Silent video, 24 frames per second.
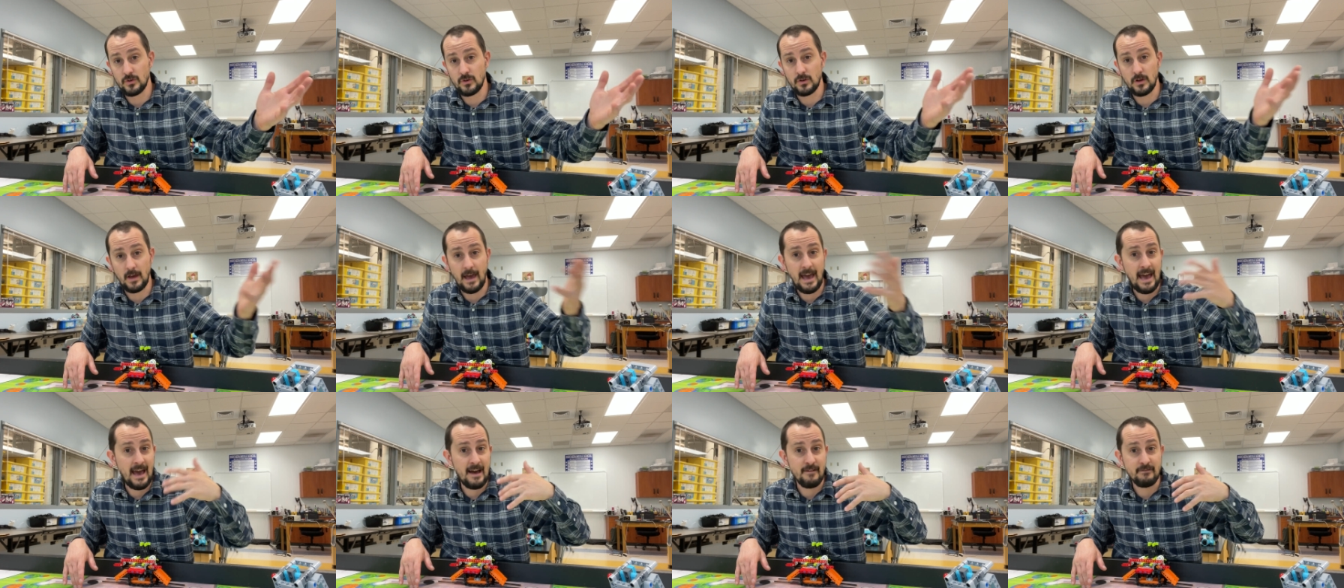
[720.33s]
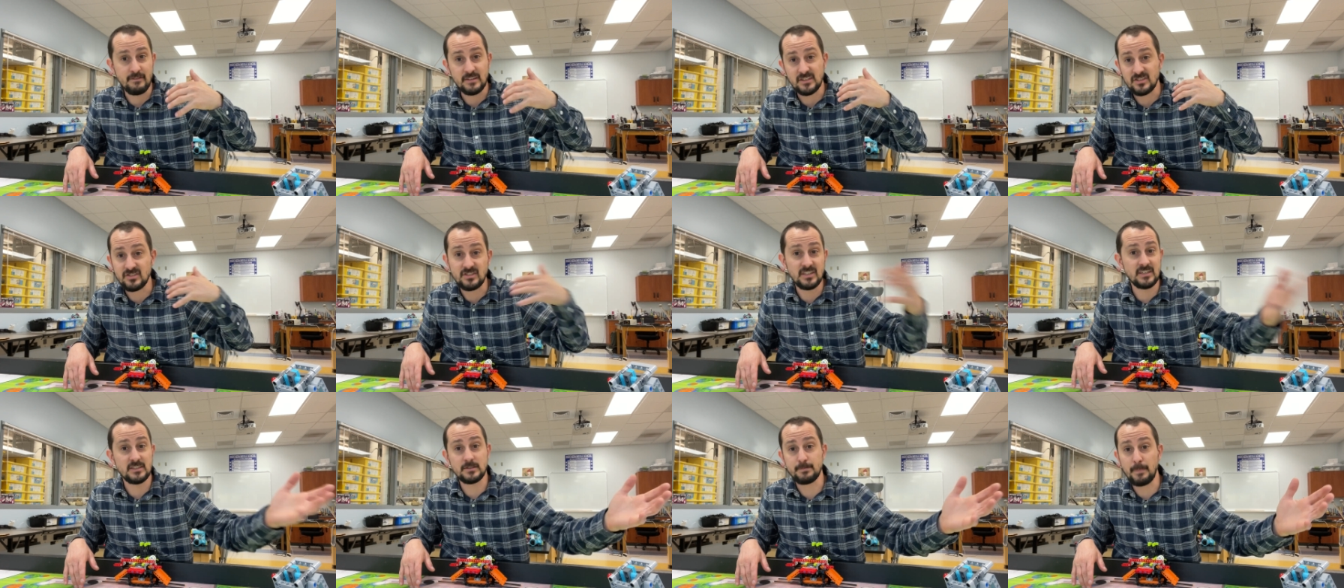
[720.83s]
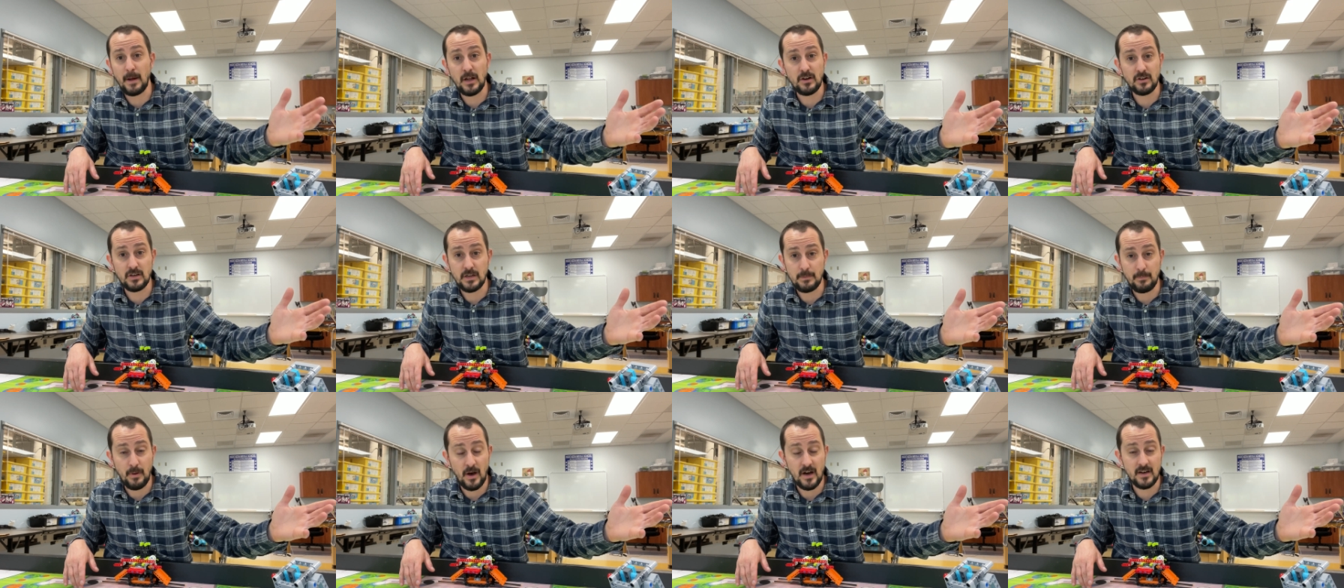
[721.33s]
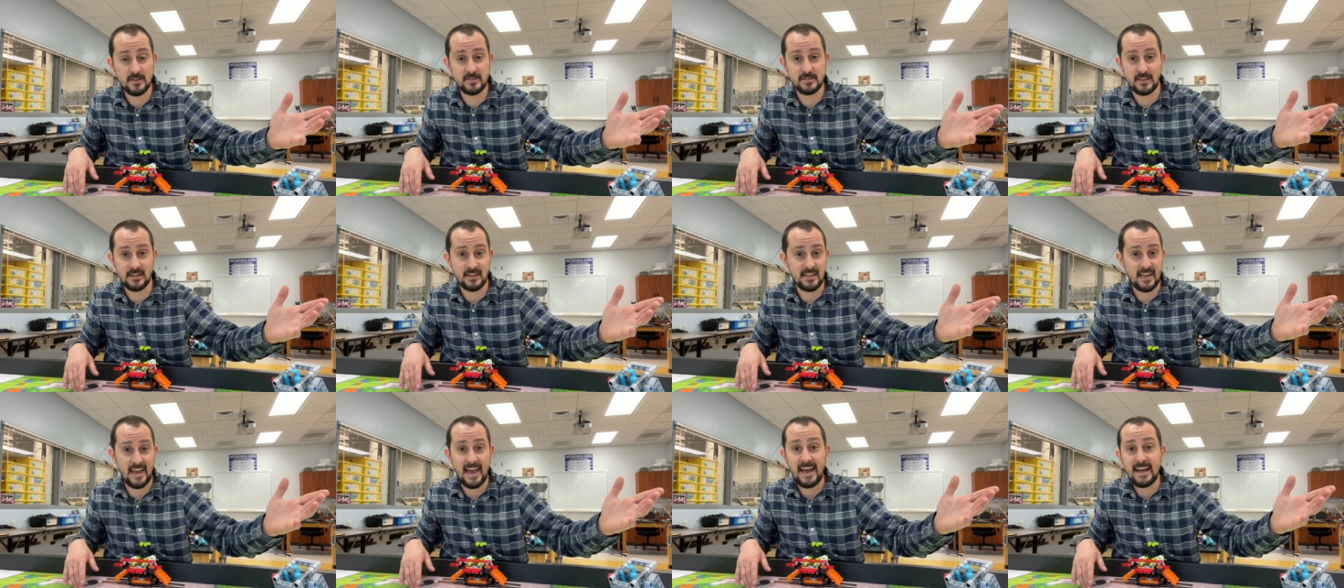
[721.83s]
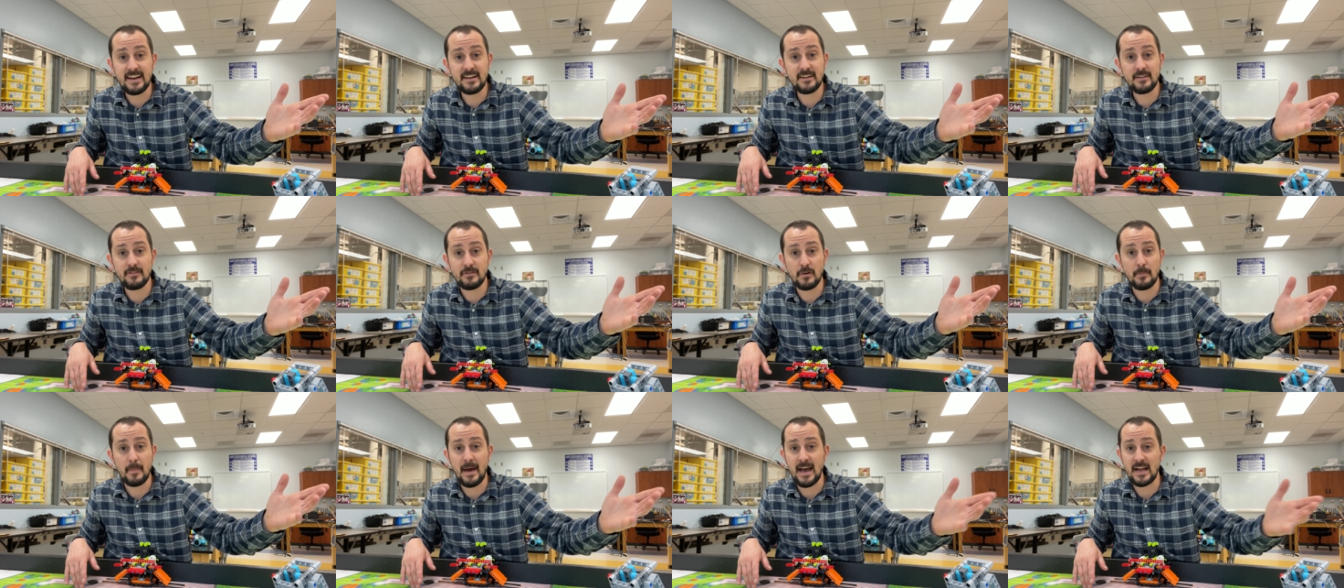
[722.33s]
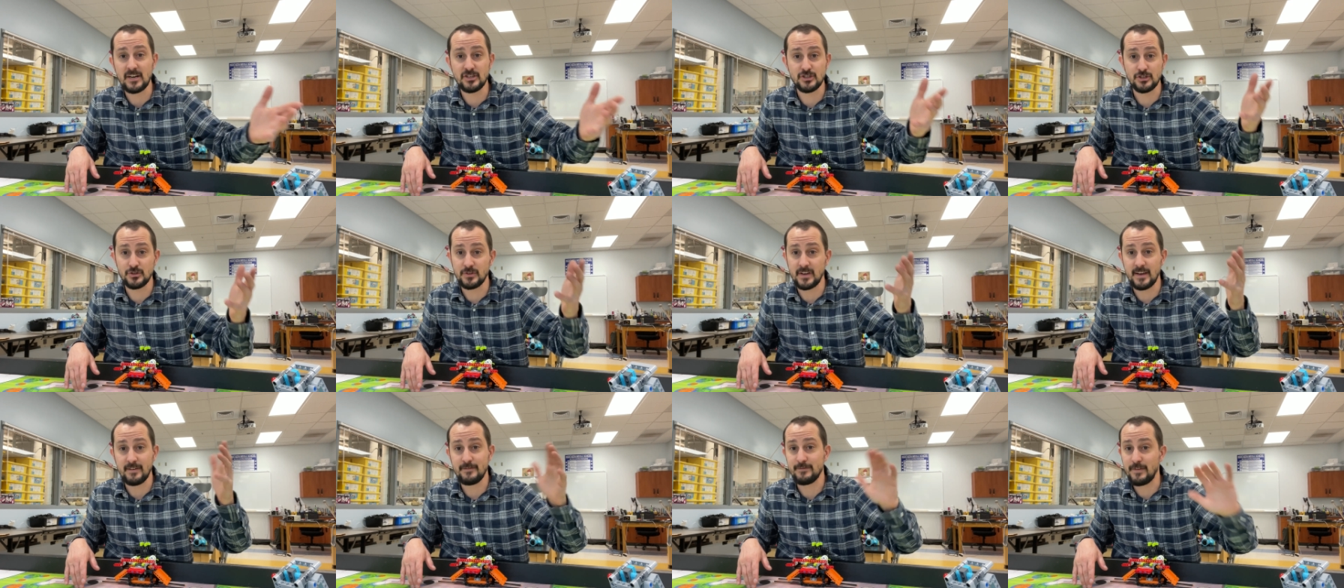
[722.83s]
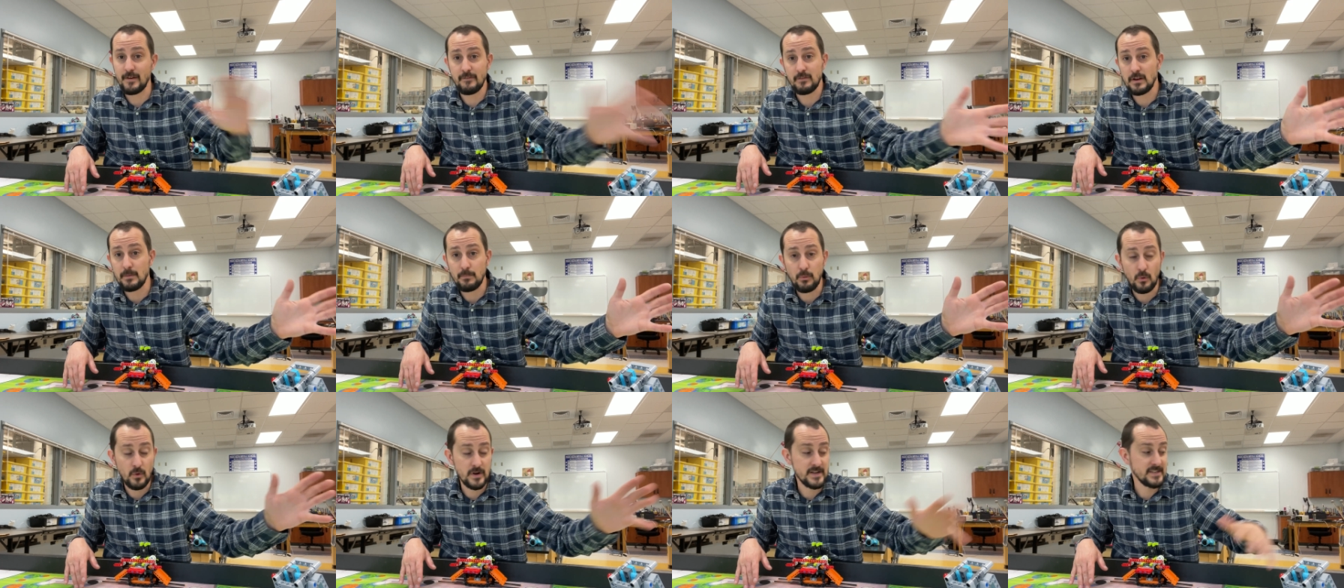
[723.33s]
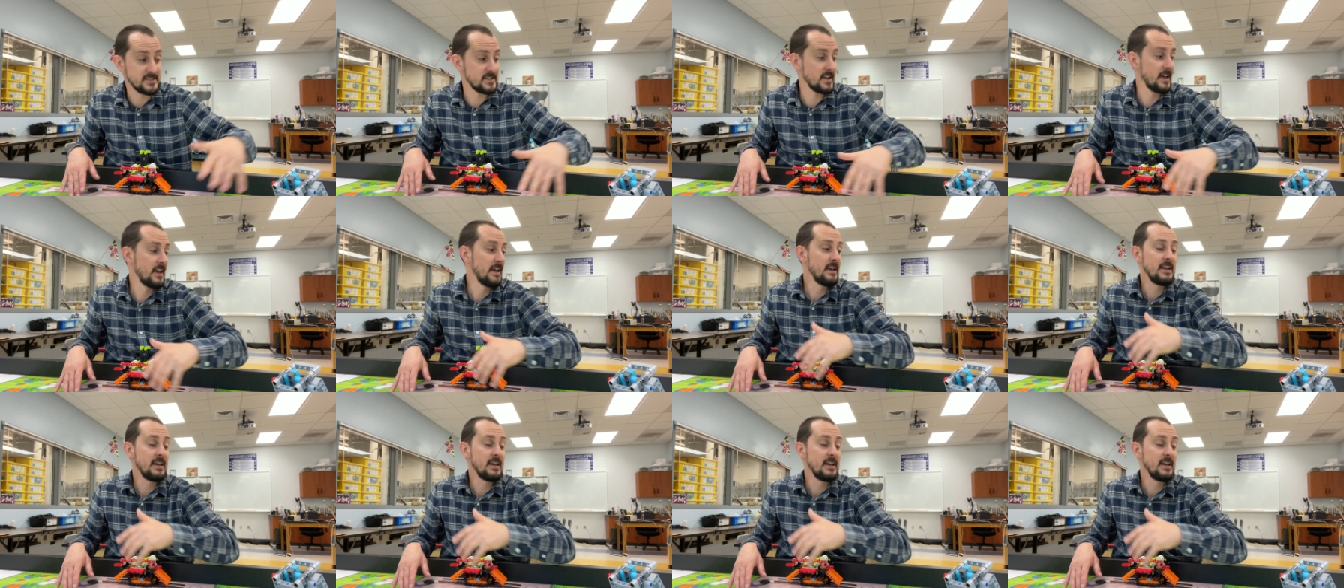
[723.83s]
have six penalty pucks at the end of a match, you get 50 points.